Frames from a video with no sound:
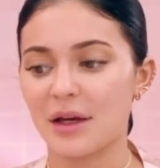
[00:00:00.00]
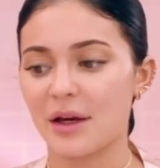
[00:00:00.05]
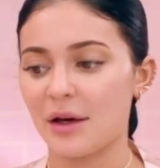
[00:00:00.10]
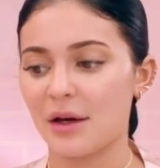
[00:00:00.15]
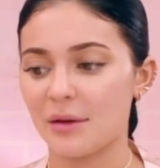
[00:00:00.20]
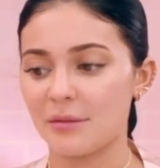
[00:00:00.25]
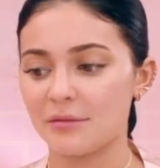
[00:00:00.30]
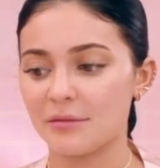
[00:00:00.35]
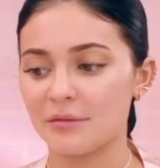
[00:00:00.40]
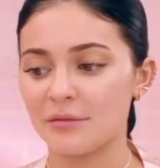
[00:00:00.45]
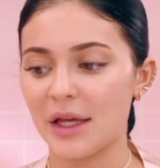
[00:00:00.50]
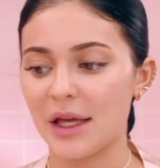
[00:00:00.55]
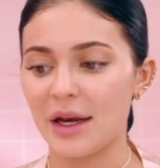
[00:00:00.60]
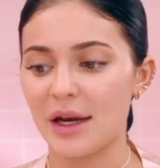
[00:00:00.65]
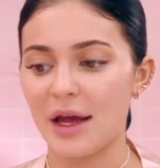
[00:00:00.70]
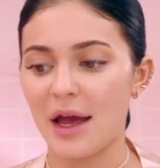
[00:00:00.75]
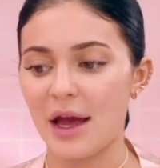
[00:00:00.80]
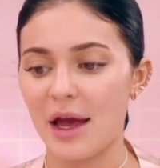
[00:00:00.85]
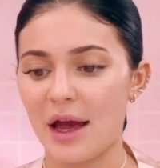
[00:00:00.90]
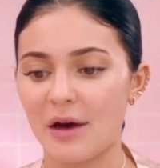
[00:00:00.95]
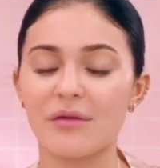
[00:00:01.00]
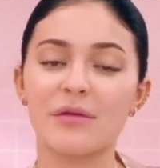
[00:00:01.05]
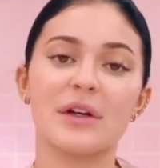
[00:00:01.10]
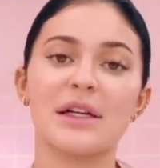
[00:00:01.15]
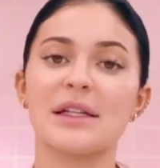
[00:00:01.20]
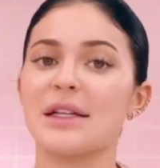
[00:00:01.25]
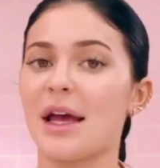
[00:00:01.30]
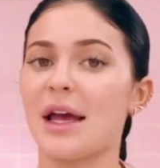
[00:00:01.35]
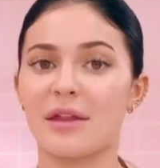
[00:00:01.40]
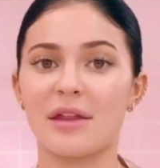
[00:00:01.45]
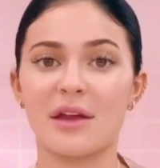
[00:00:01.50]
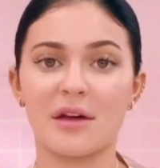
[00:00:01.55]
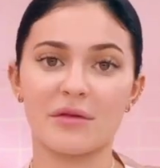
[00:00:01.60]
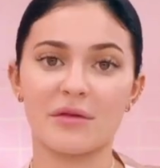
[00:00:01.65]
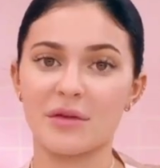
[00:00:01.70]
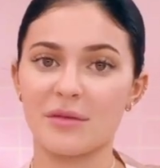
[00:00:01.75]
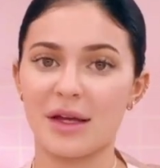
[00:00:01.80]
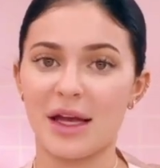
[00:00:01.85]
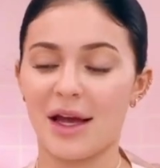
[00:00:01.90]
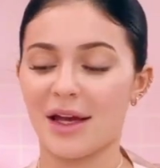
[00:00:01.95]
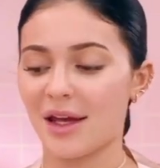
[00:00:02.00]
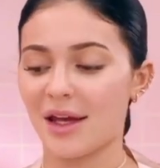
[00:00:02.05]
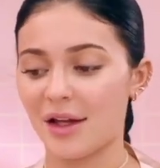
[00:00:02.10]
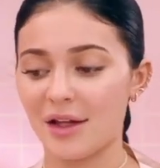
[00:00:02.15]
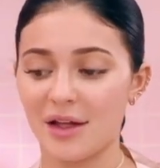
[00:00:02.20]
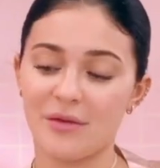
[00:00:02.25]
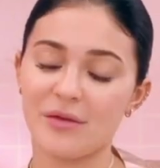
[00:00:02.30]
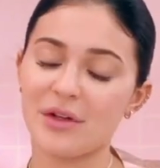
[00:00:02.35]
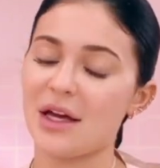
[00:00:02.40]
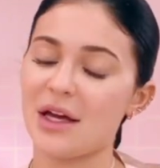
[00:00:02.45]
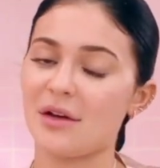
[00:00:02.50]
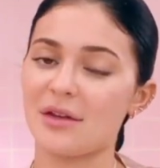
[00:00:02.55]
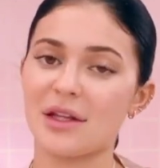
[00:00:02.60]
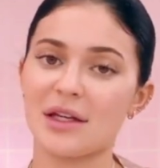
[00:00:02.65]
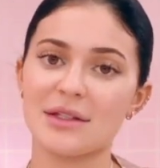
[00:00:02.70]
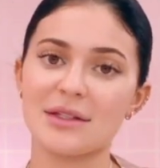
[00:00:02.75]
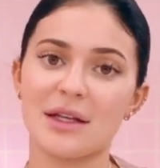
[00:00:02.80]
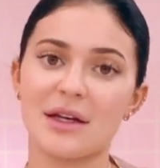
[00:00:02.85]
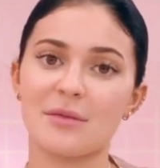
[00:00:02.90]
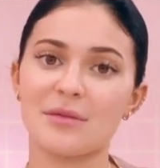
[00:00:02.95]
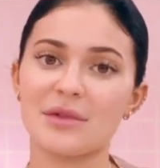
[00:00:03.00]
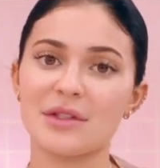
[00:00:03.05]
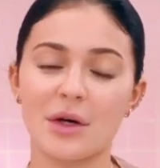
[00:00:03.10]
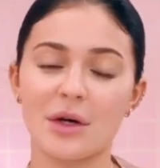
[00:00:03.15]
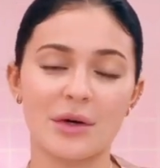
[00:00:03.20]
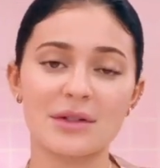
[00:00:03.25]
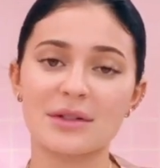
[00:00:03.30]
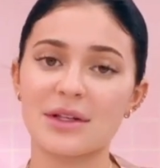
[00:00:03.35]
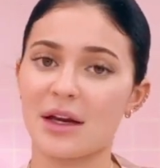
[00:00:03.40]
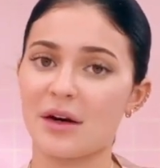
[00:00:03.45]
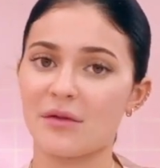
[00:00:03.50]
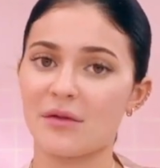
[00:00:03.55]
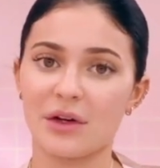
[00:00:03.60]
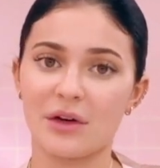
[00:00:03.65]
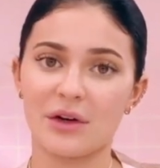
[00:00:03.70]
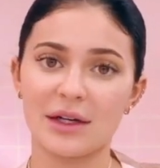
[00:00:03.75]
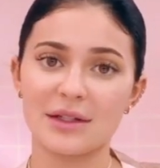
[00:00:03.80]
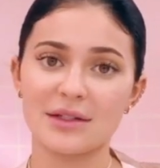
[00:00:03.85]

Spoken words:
become an everyday thing for me. I can't live without this, and I'm so excited for you